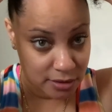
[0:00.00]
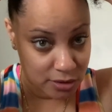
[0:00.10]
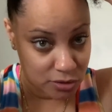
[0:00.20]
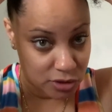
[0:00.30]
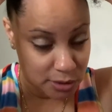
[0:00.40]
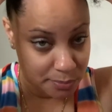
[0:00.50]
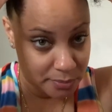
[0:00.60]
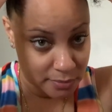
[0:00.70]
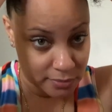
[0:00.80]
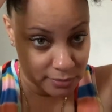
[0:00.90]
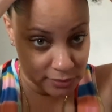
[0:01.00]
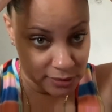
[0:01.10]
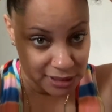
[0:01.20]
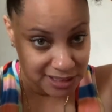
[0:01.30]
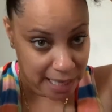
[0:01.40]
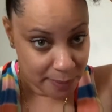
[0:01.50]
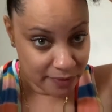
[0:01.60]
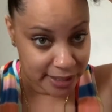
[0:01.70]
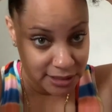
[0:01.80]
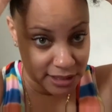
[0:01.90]
You just snap it
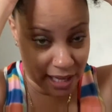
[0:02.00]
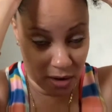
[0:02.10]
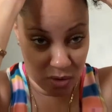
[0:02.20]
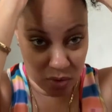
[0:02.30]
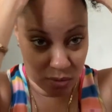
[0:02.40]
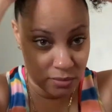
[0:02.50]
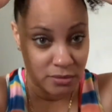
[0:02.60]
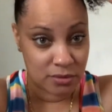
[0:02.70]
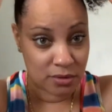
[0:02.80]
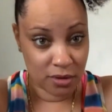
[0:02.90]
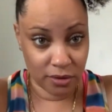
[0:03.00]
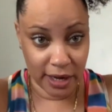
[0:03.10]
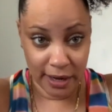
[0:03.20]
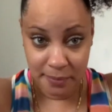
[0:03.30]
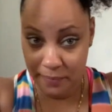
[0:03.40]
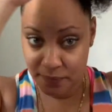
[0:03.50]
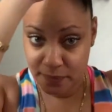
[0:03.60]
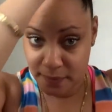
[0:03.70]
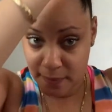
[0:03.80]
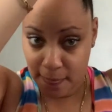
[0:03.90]
right into that hole, okay?
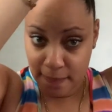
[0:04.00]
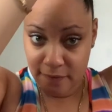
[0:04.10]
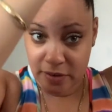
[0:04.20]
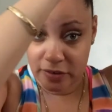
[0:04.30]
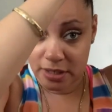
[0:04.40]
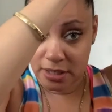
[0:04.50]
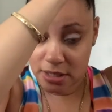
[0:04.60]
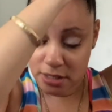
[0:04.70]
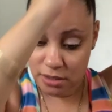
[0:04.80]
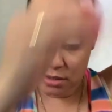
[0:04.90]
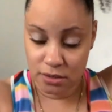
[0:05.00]
Very easy.